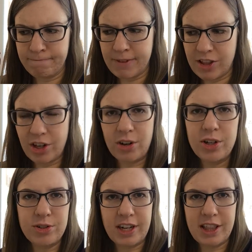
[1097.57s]
The Girl Who
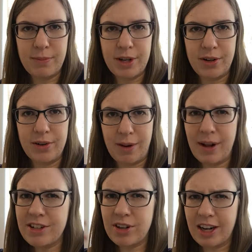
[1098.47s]
Drank the Moon. I
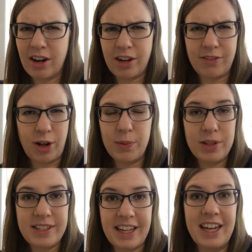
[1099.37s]
might try Caraval. We'll
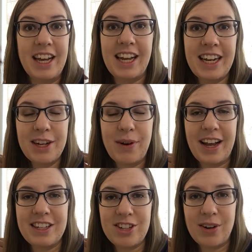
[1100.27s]
see.
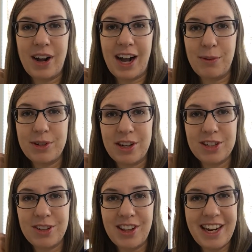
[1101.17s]
Anyway, so I will talk to
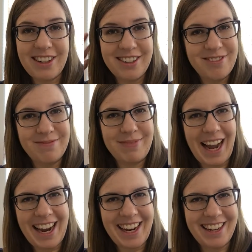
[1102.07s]
you all later.
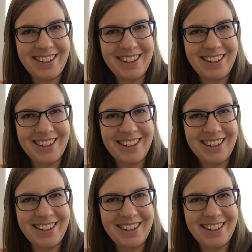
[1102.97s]
Bye.